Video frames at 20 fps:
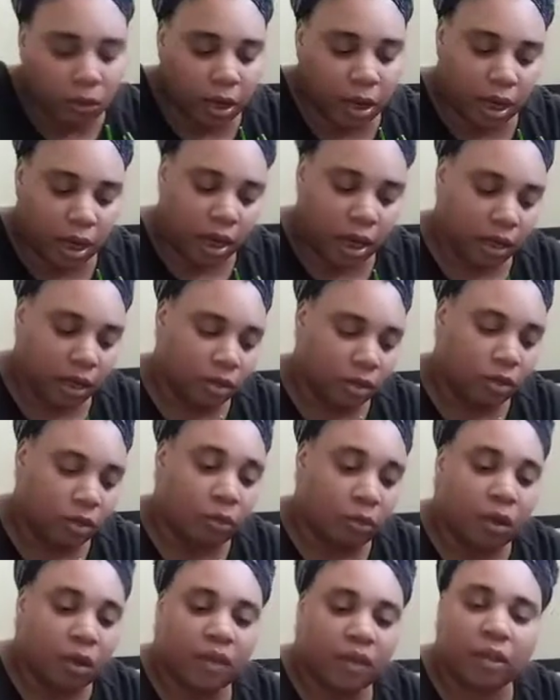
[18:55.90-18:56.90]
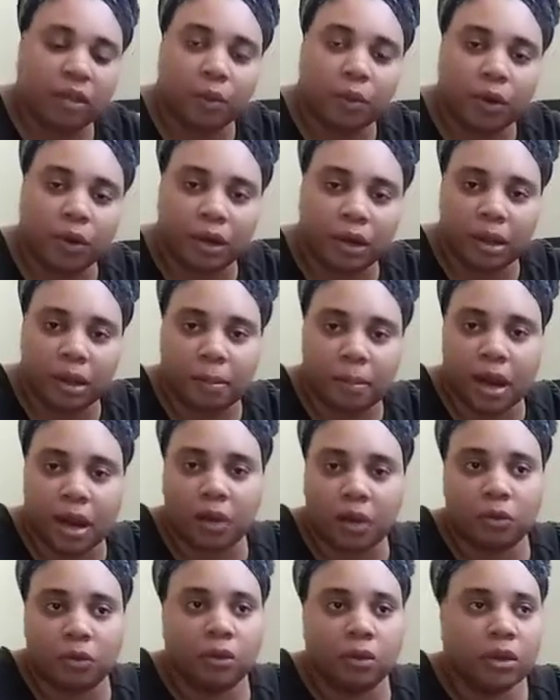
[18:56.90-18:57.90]
and you won't have to worry
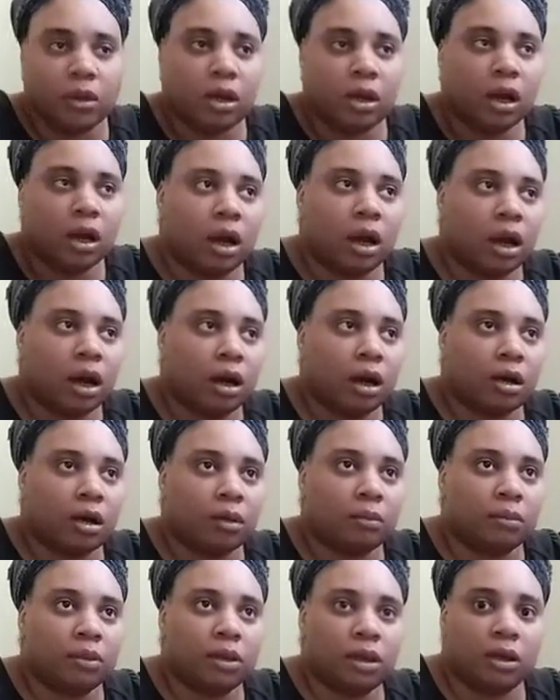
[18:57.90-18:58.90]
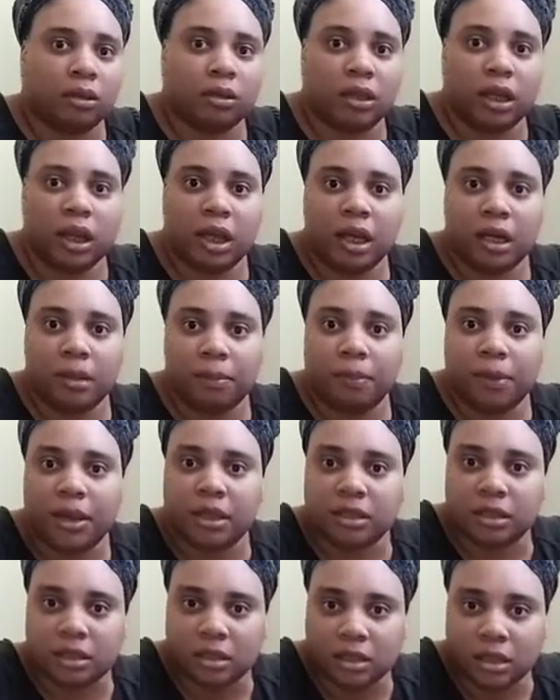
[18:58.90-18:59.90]
about are there any
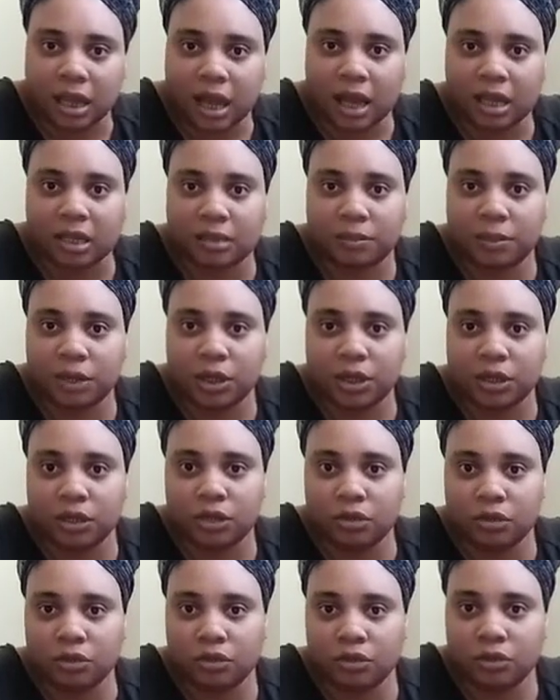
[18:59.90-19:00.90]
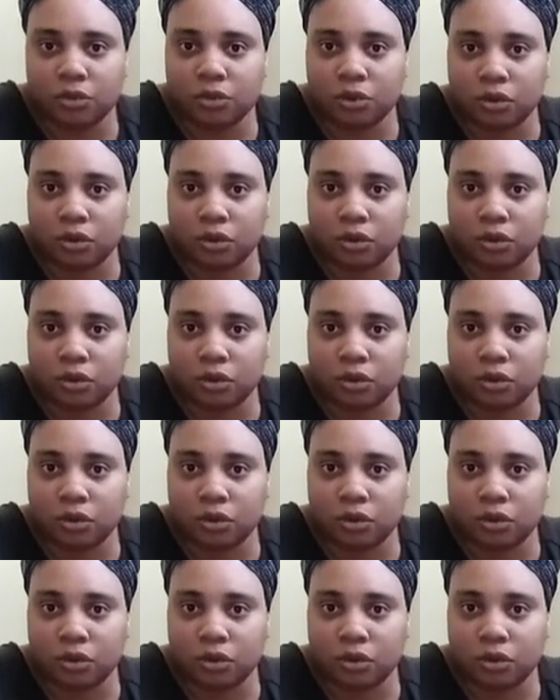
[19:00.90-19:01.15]
pesticides being used